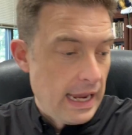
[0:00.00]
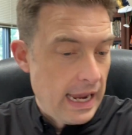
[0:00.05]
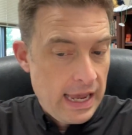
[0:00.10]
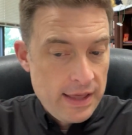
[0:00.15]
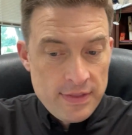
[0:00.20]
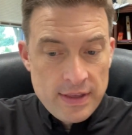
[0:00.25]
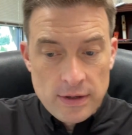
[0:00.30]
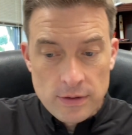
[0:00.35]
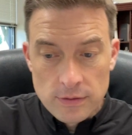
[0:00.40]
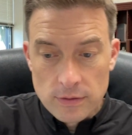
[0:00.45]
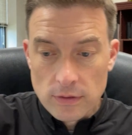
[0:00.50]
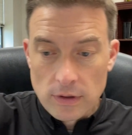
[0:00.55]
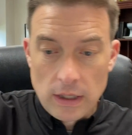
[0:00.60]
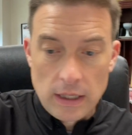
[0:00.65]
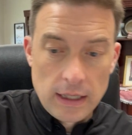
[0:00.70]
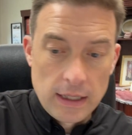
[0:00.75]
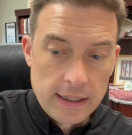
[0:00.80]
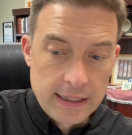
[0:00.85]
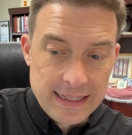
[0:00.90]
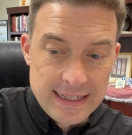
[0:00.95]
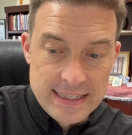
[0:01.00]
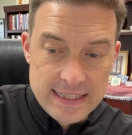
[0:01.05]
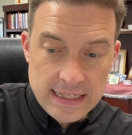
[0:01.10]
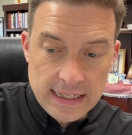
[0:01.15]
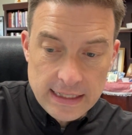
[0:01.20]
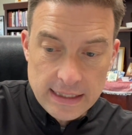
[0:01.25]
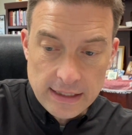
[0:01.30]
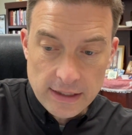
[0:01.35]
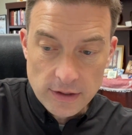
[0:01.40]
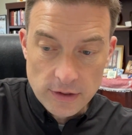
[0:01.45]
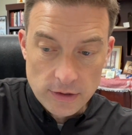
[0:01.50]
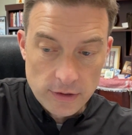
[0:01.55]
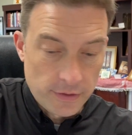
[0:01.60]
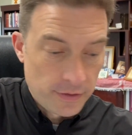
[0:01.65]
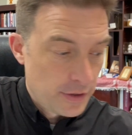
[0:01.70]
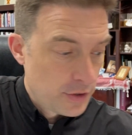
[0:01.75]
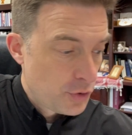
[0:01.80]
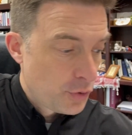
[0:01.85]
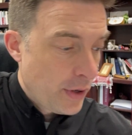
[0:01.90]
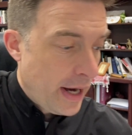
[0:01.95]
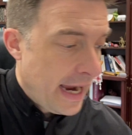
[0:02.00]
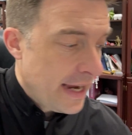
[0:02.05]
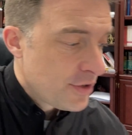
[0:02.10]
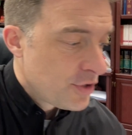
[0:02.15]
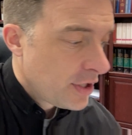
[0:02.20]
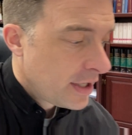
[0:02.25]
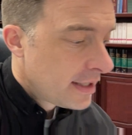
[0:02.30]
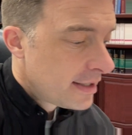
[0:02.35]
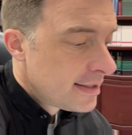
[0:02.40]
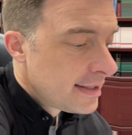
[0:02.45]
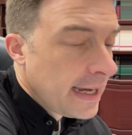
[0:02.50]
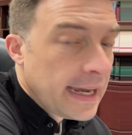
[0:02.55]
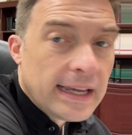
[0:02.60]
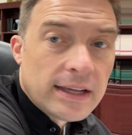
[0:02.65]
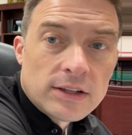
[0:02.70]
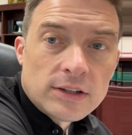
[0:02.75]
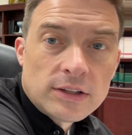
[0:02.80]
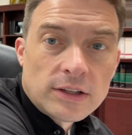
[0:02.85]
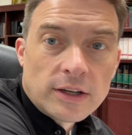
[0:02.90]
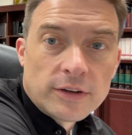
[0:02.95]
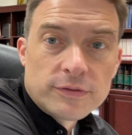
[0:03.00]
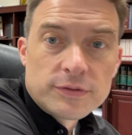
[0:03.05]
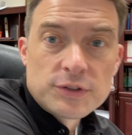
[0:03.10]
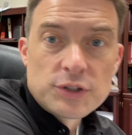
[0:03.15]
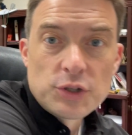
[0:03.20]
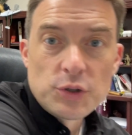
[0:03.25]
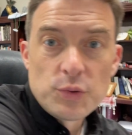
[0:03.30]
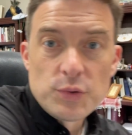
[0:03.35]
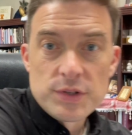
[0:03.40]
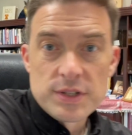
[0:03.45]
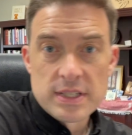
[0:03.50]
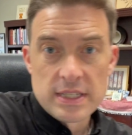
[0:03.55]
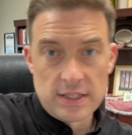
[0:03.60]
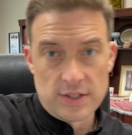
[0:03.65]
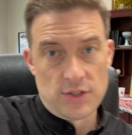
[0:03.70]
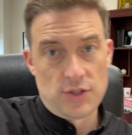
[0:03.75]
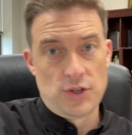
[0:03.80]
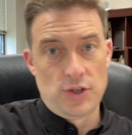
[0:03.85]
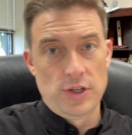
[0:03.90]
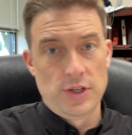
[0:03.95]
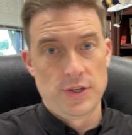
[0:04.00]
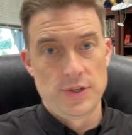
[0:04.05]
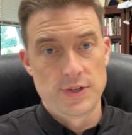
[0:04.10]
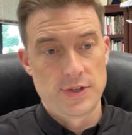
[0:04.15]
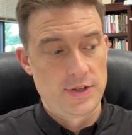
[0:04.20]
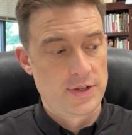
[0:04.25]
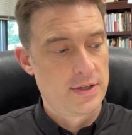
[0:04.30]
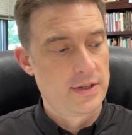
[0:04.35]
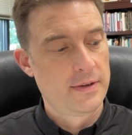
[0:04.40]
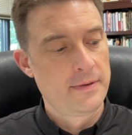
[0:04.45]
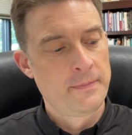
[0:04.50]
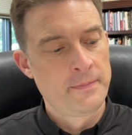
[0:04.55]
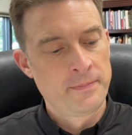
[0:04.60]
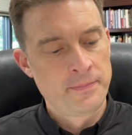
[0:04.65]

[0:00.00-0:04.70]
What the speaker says: And then Ezekiel, the tragic tale of two sisters.